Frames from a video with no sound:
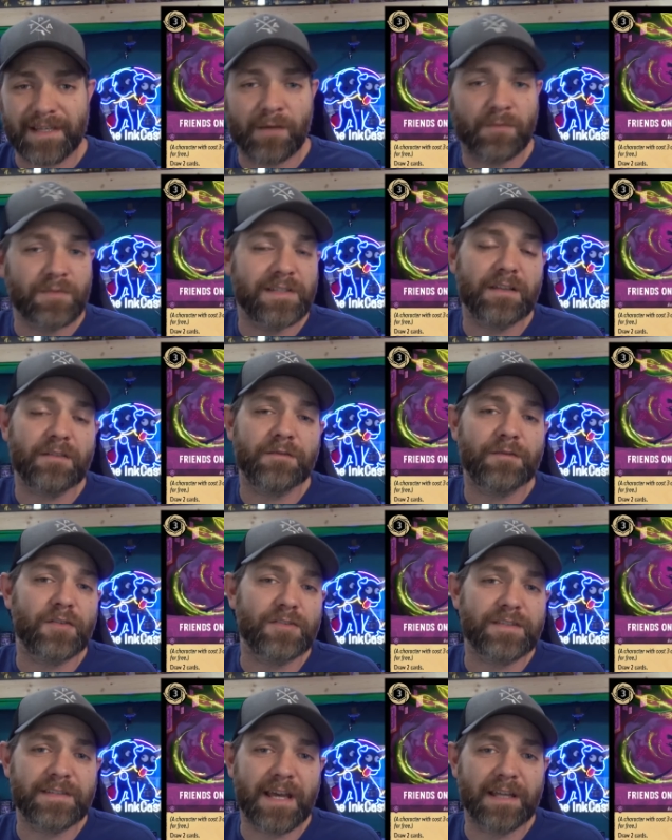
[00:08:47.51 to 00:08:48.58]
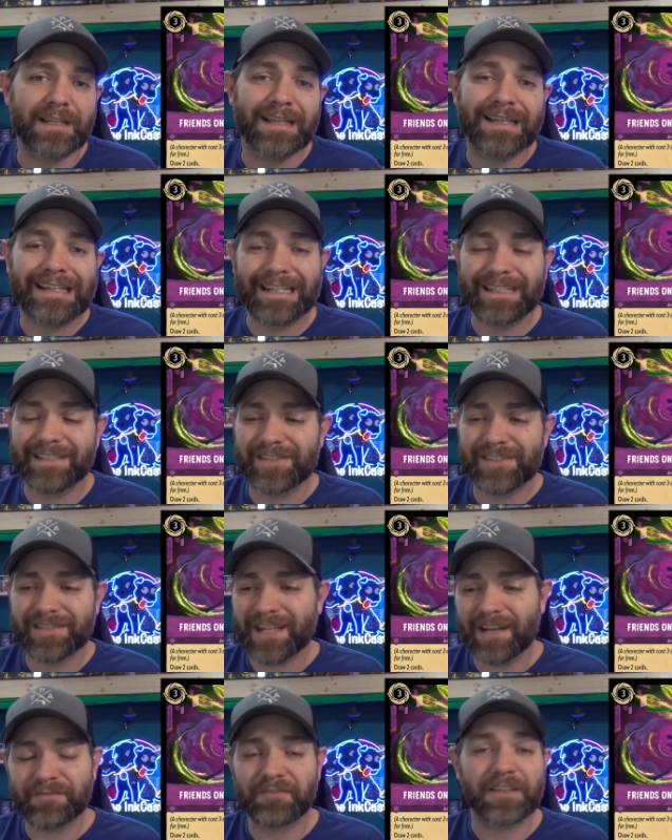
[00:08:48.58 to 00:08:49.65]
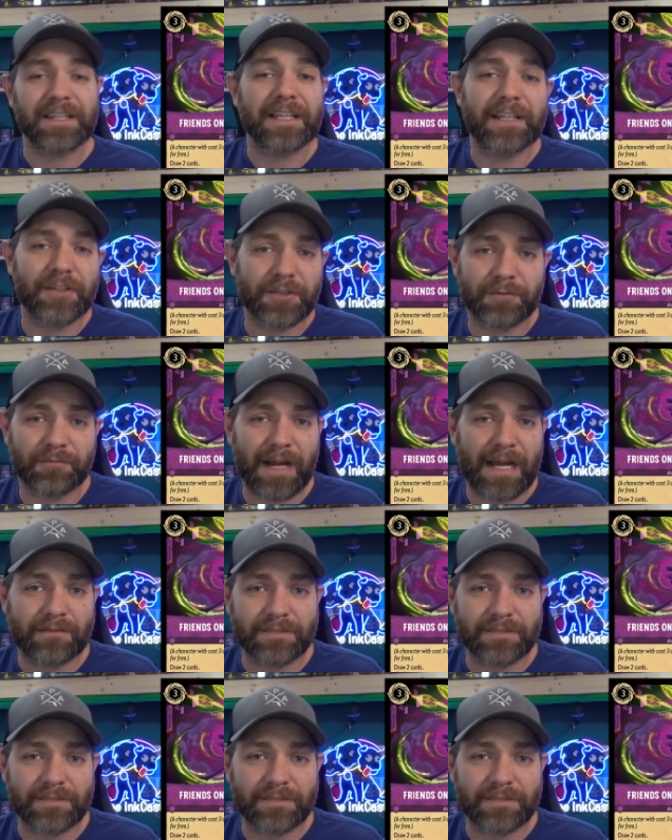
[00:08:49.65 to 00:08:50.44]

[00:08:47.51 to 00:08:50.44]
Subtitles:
It was in the first set, and it's just kind of lingered around.